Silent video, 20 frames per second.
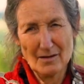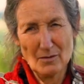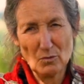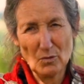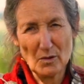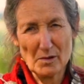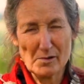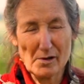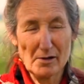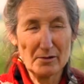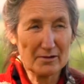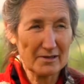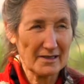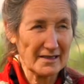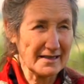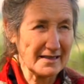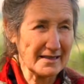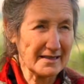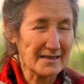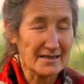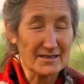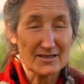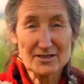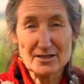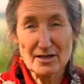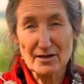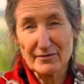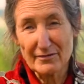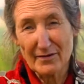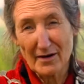We're only
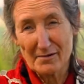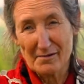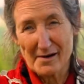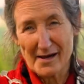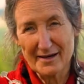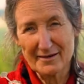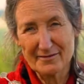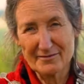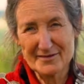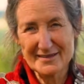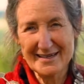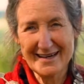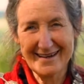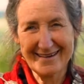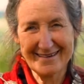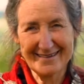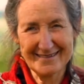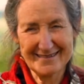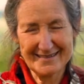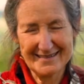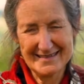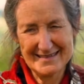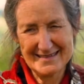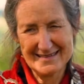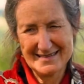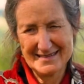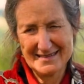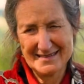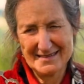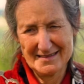so far out of town.
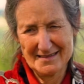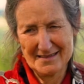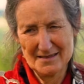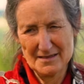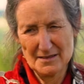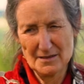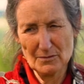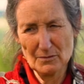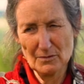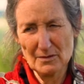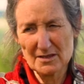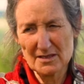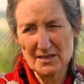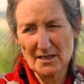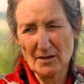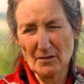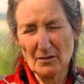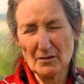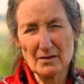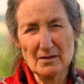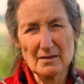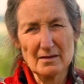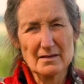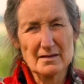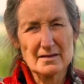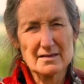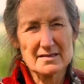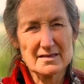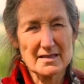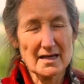You also
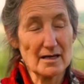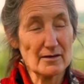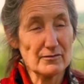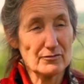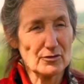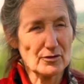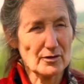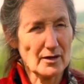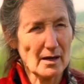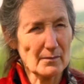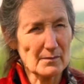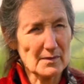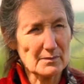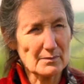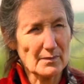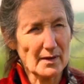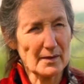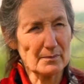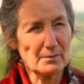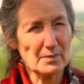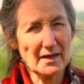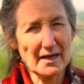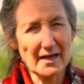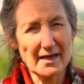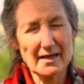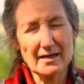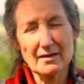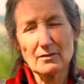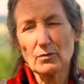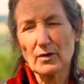say if you come in by
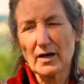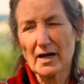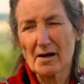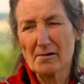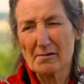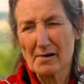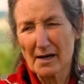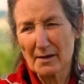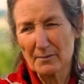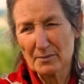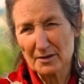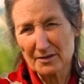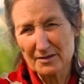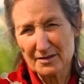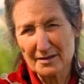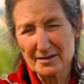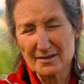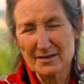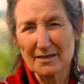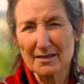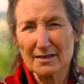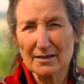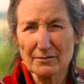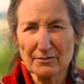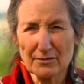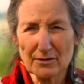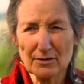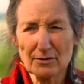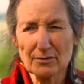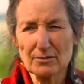plane, we are able to
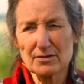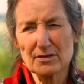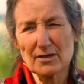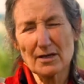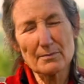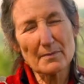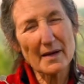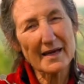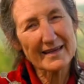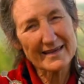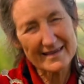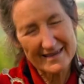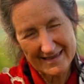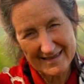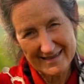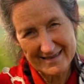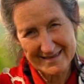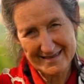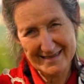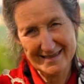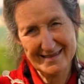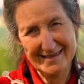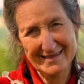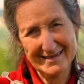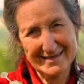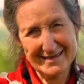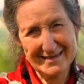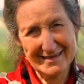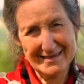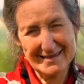deliver you. So make it easy.
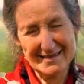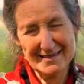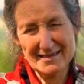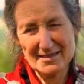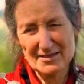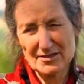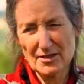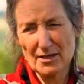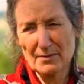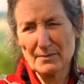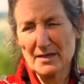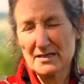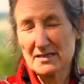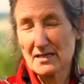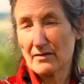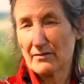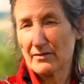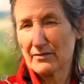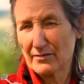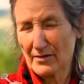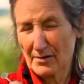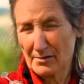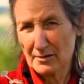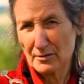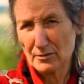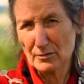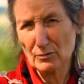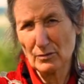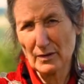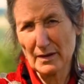So you must have a very
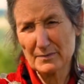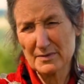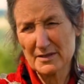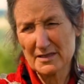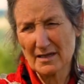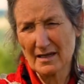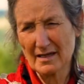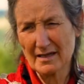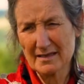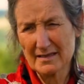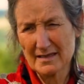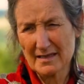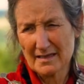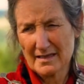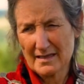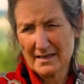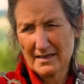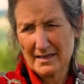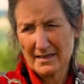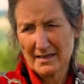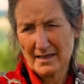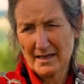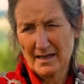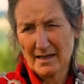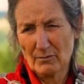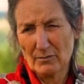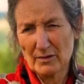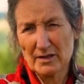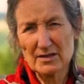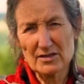good website.
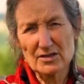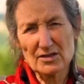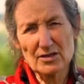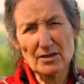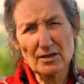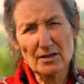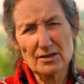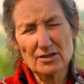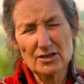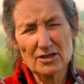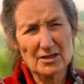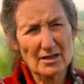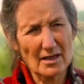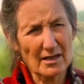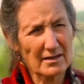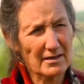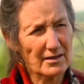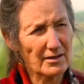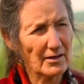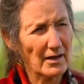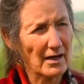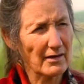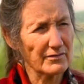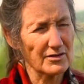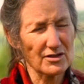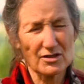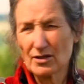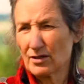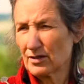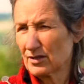And with the search, I think you have
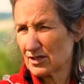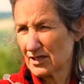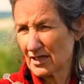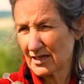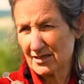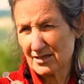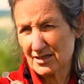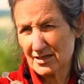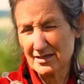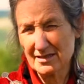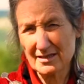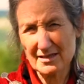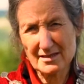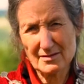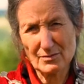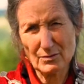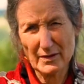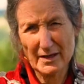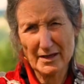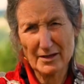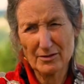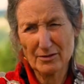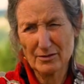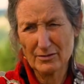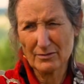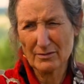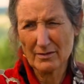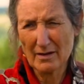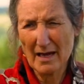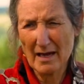search engines where
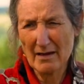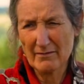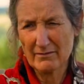you